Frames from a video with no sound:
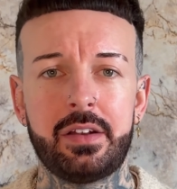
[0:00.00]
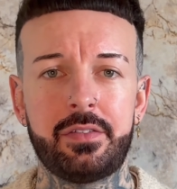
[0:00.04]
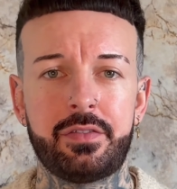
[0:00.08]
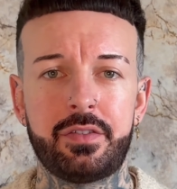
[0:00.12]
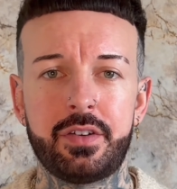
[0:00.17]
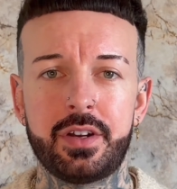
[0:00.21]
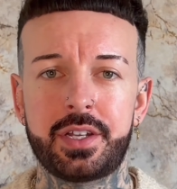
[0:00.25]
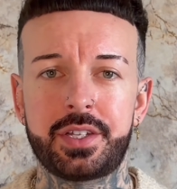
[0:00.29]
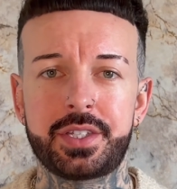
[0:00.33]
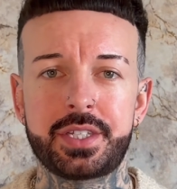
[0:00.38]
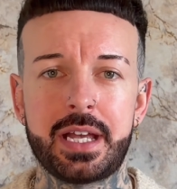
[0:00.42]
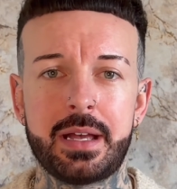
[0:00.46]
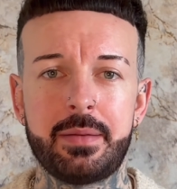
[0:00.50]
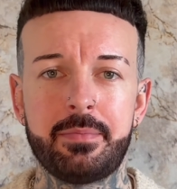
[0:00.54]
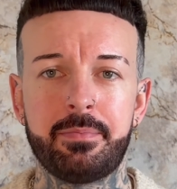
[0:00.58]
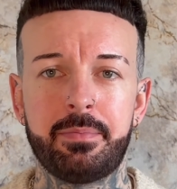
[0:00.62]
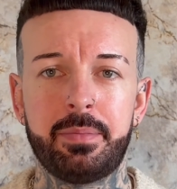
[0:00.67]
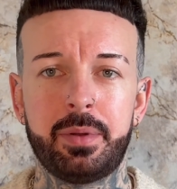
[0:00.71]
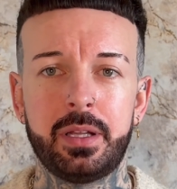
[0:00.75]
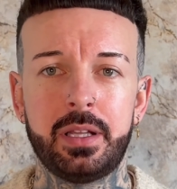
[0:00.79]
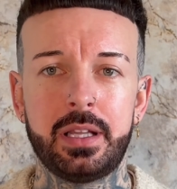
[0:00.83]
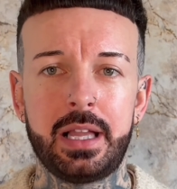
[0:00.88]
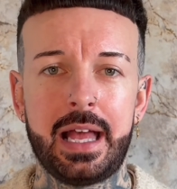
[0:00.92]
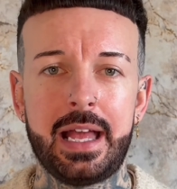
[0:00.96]
For
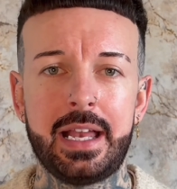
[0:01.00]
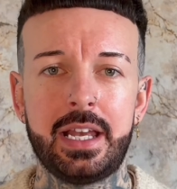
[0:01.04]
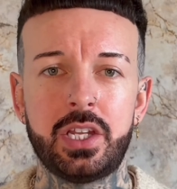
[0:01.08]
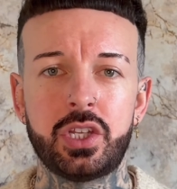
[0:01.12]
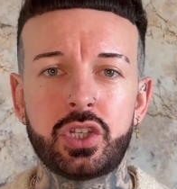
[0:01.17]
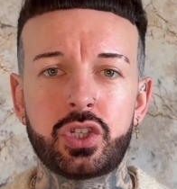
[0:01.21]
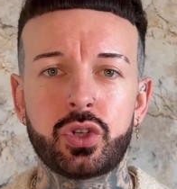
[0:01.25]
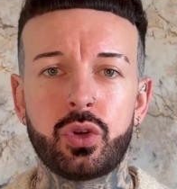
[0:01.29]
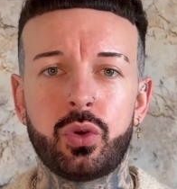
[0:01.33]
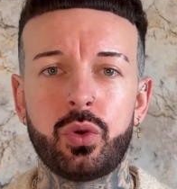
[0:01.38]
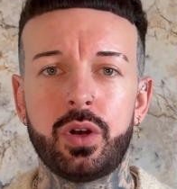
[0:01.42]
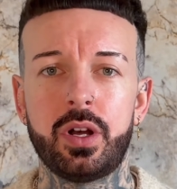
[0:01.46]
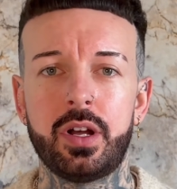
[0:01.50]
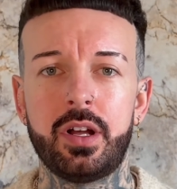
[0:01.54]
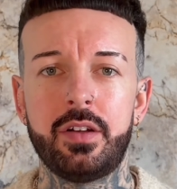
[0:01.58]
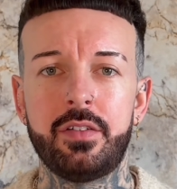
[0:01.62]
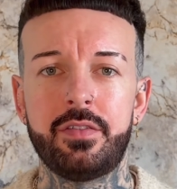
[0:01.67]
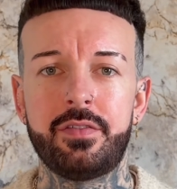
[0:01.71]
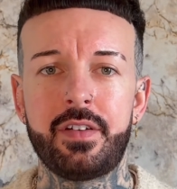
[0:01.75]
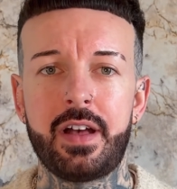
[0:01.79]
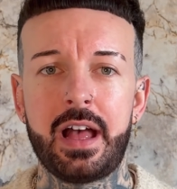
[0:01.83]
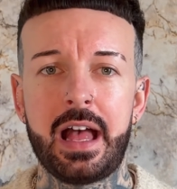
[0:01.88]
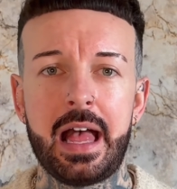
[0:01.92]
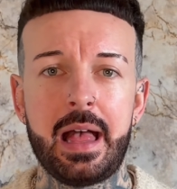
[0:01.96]
example, any sort
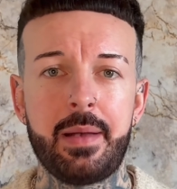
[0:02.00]
of